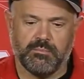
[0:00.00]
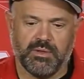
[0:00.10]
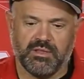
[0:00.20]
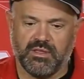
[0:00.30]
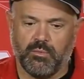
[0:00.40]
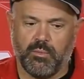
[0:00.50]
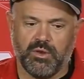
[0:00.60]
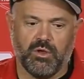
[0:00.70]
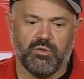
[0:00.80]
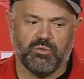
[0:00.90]
But uh, what
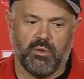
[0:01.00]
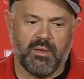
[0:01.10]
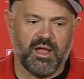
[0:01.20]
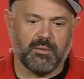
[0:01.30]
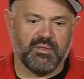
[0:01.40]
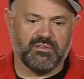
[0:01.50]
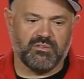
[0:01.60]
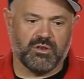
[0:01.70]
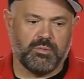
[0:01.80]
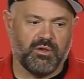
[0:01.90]
we know is we know Mockobee is
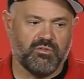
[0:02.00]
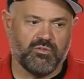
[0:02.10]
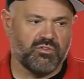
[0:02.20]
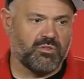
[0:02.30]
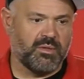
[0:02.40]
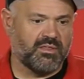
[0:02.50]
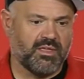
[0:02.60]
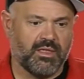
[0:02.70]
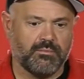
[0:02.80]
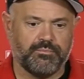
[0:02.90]
as good a player as there is in the Big
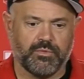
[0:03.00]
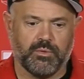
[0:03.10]
Ten.